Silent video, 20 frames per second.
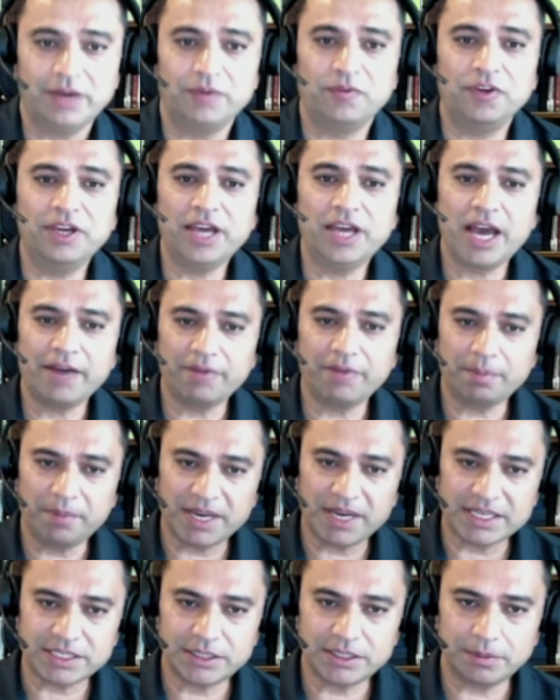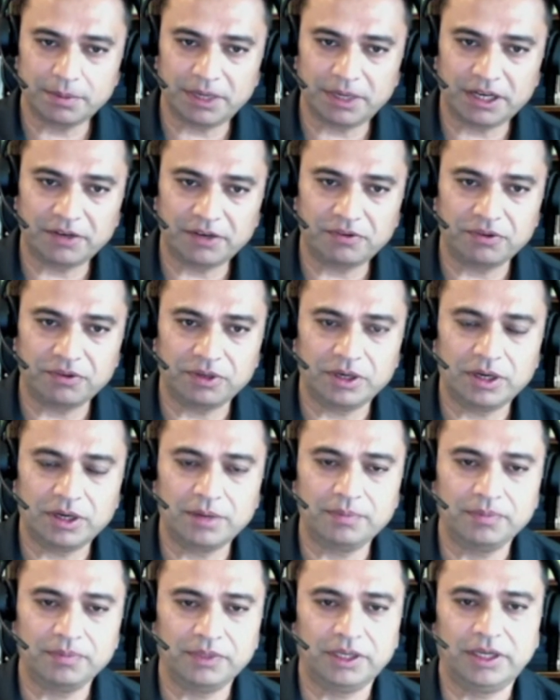we have a massive
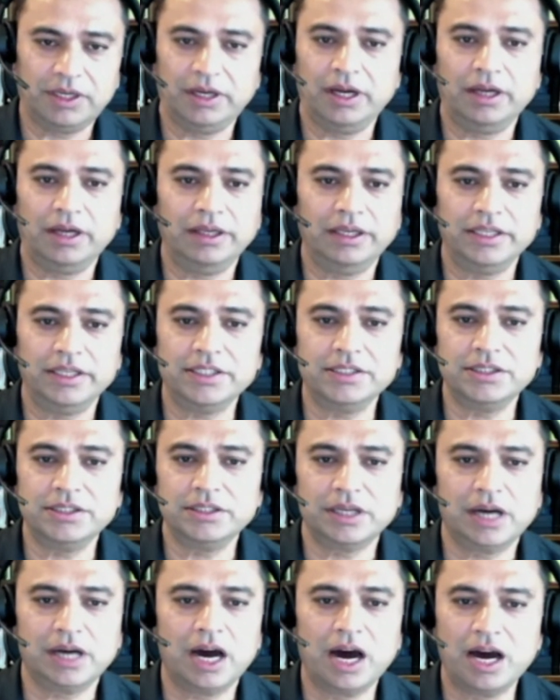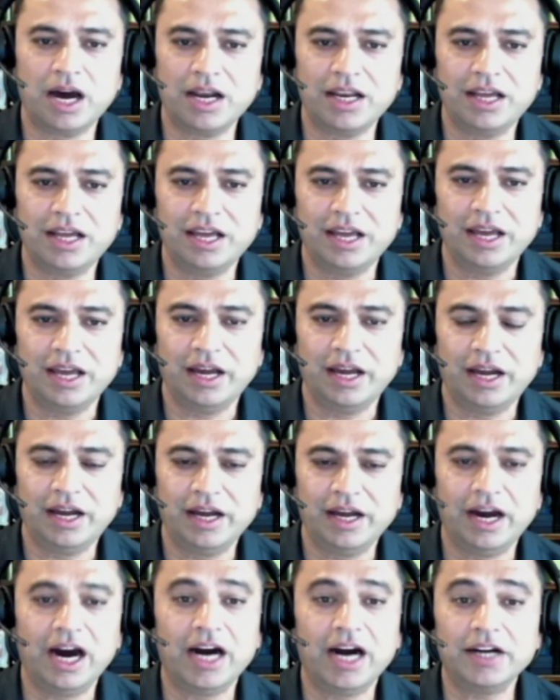platform. Uh, it's all
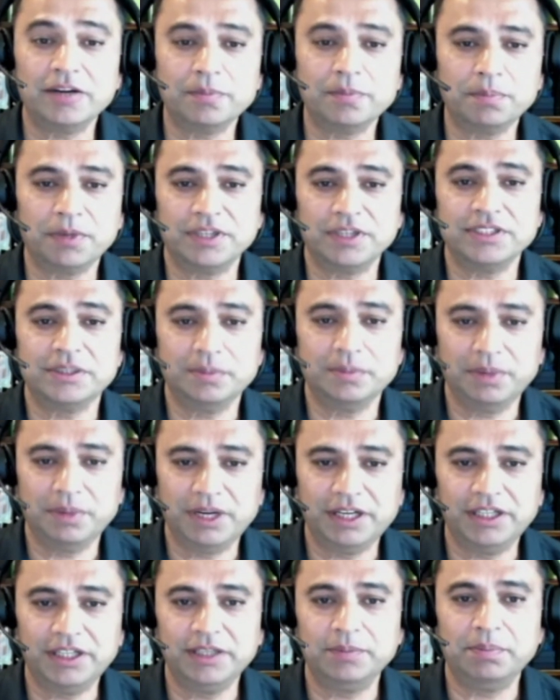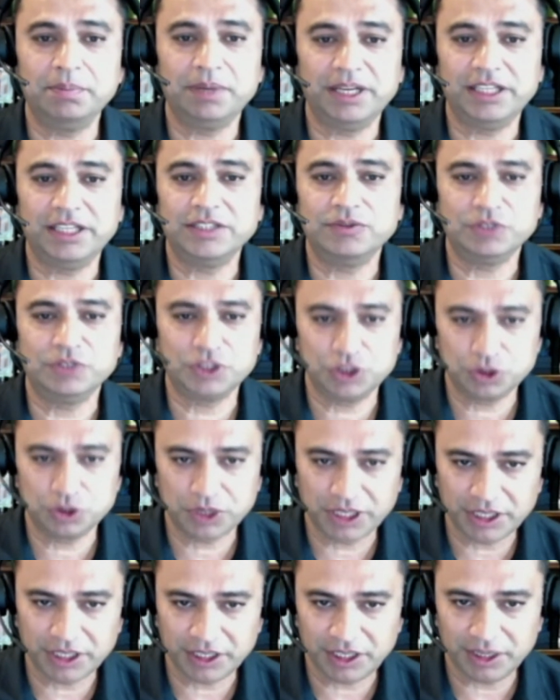Uh, art of possibility plays which you
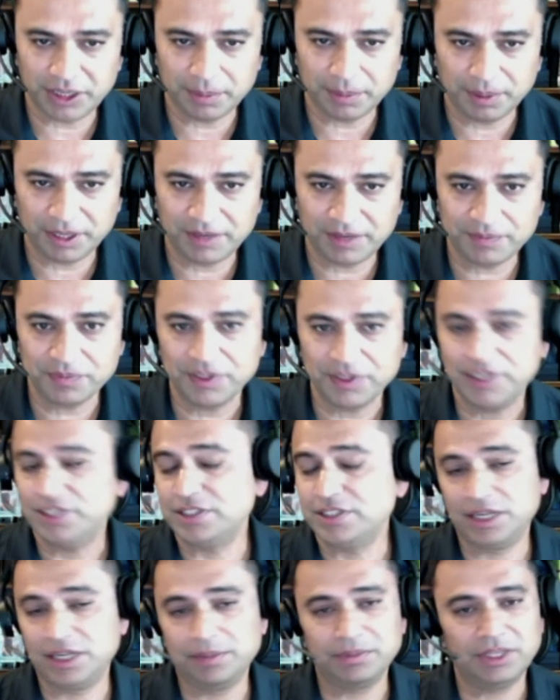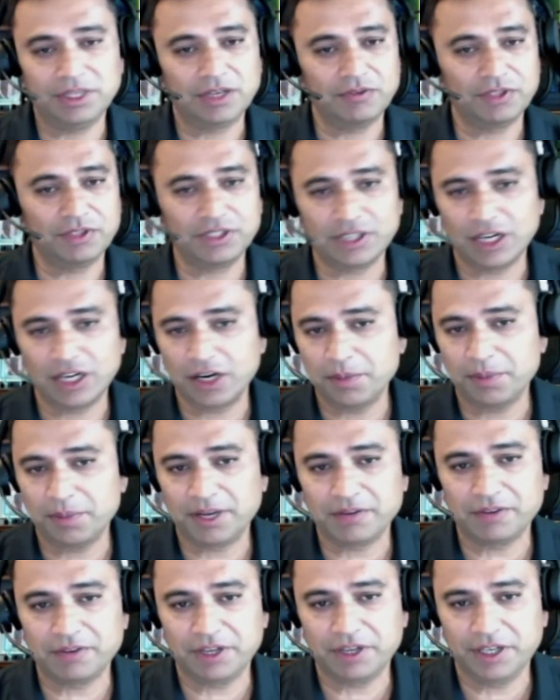can enable. Same thing with Cloud
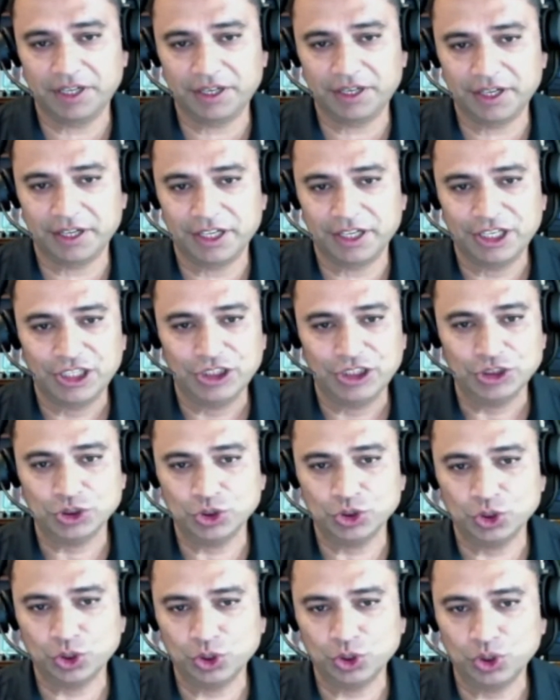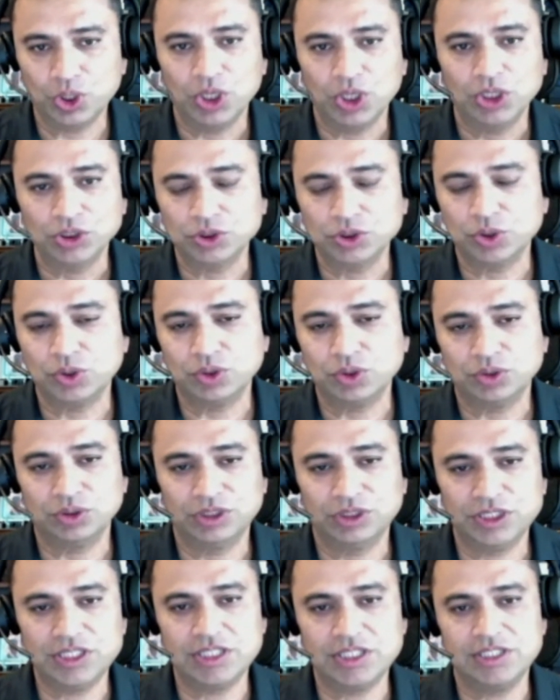Pak for data. So, so
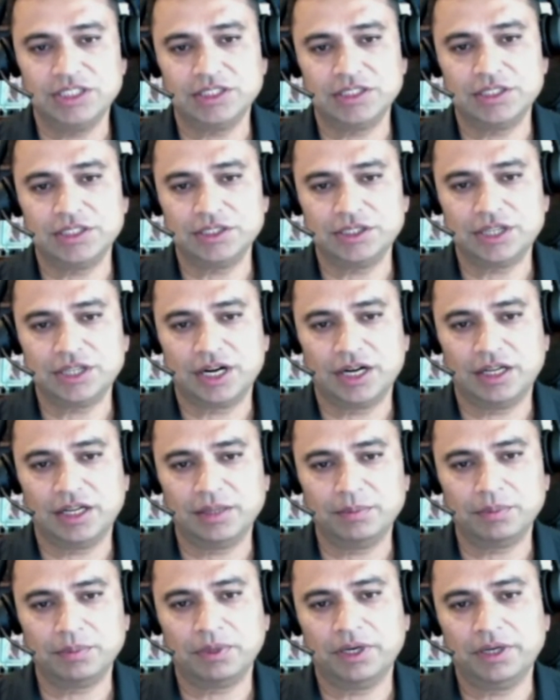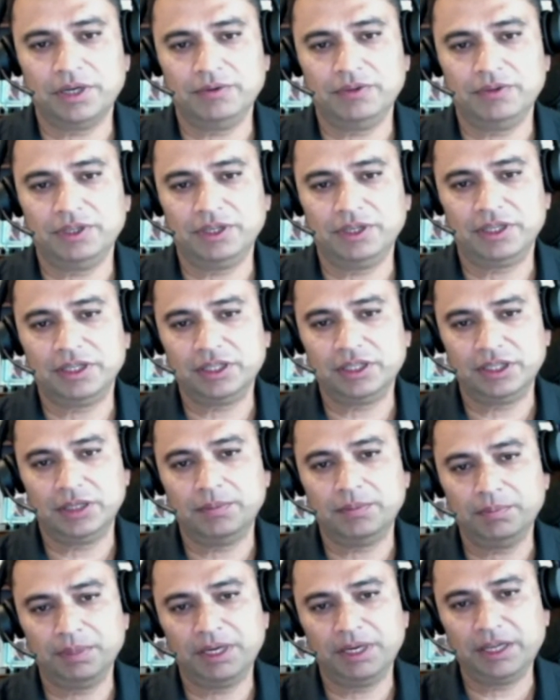this is just a starting point. We're going to keep
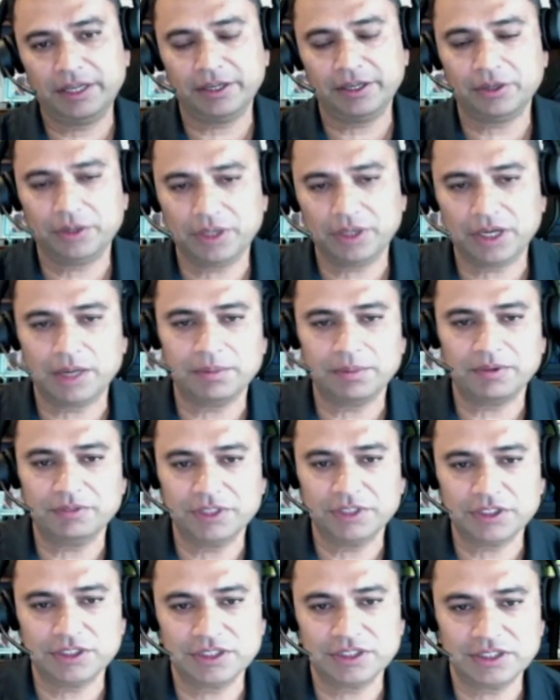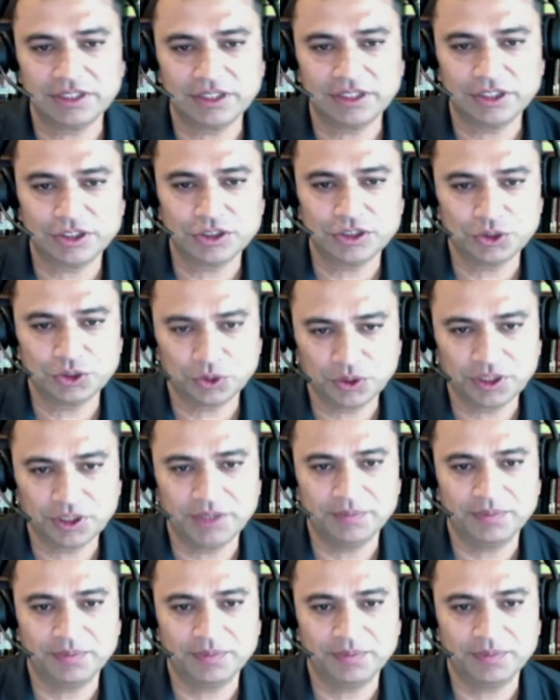building on top of this uh, story,